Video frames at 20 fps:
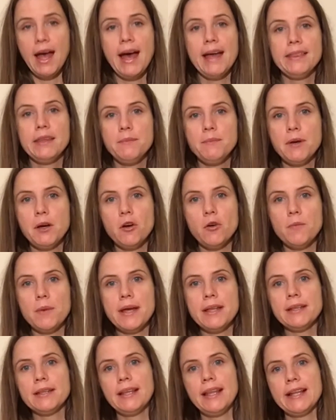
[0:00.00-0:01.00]
at the
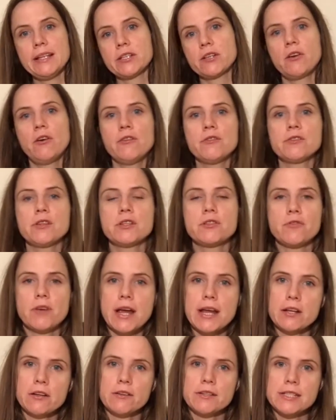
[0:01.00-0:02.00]
moment, let's
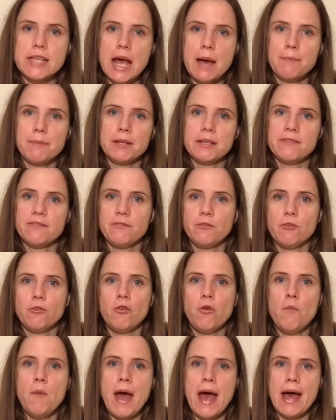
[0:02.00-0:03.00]
concentrate on tablet
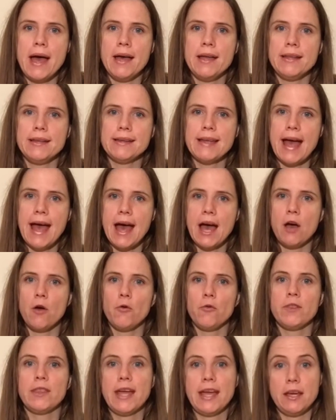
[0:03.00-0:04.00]
form and
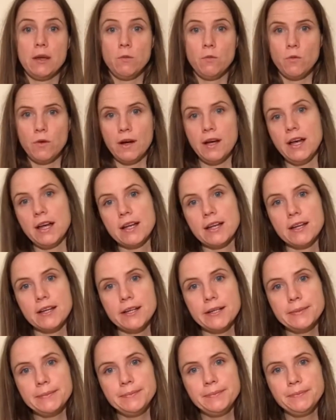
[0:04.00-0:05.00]
how they work.
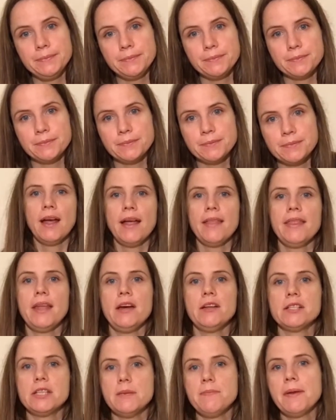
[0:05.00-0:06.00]

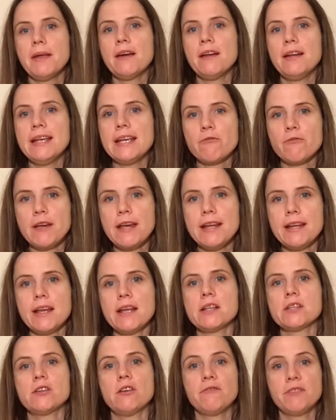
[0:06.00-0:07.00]
Now, typical
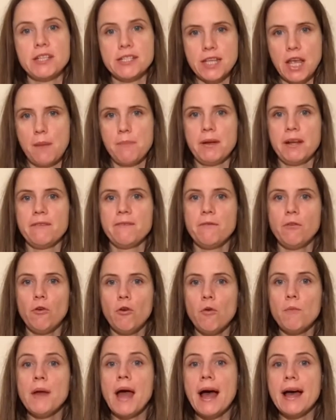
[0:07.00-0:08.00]
ingredients of the tablet
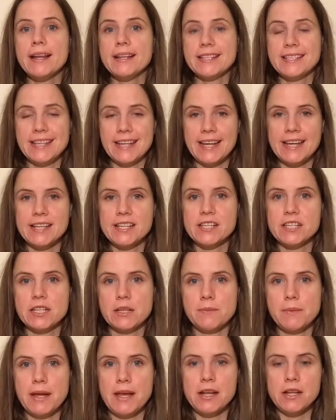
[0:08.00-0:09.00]
form
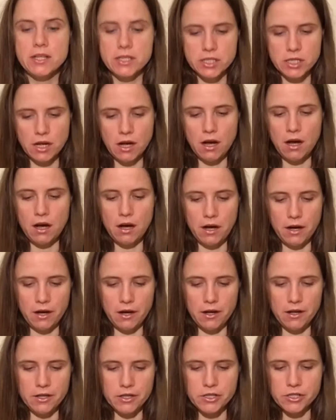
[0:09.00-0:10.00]
antihistamines
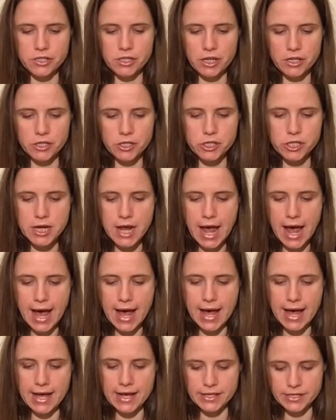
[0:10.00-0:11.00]
are such
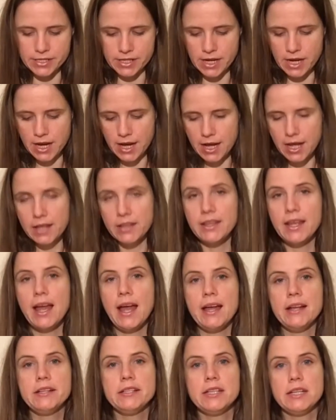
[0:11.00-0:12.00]
as the
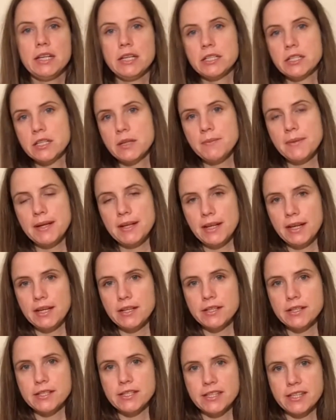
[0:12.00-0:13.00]
antihistamine
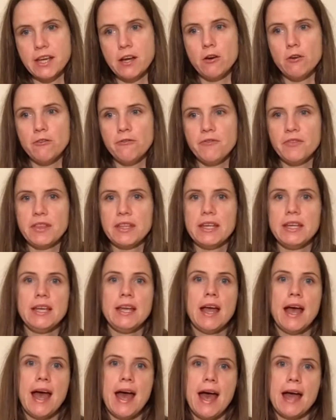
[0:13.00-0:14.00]
itself,
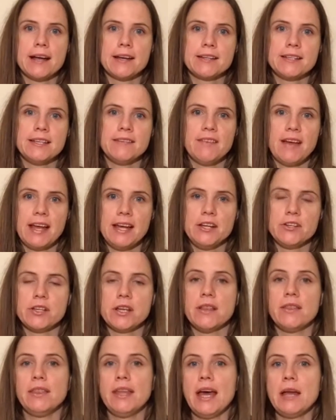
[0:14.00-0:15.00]
the active
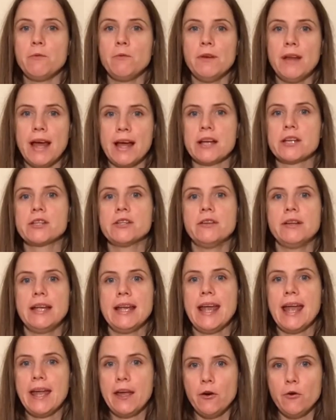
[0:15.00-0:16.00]
agent that will
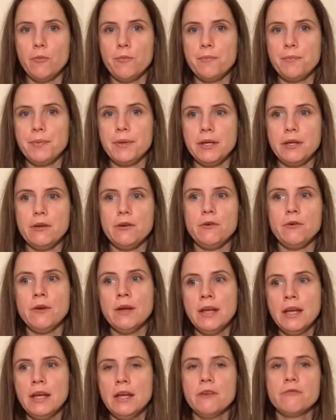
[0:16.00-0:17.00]
actually help you
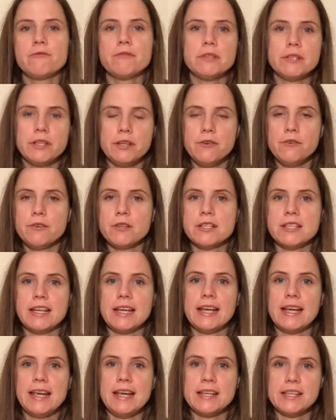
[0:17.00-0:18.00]
reduce the
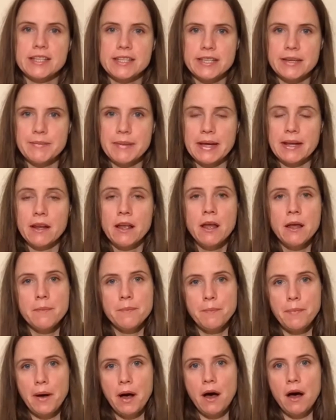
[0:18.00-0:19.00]
histamine.
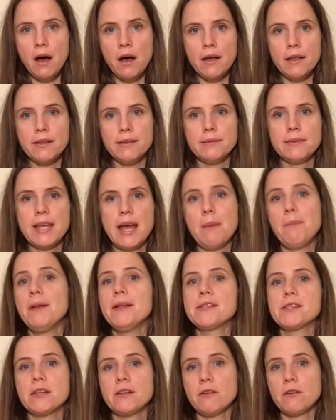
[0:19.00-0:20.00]
But
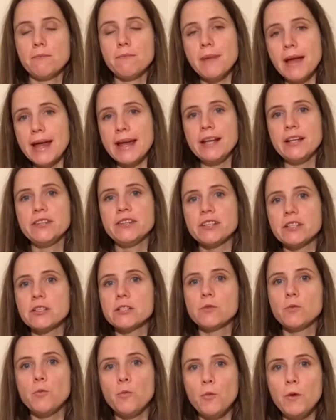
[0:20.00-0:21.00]
tablets are not made
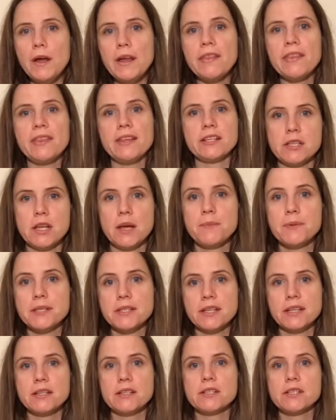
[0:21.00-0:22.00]
just with the
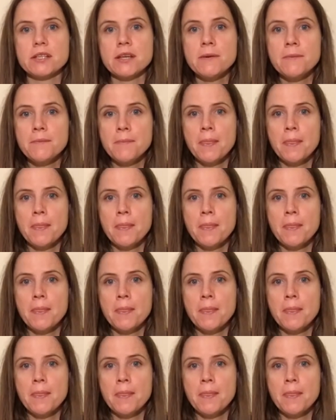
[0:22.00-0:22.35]
substance,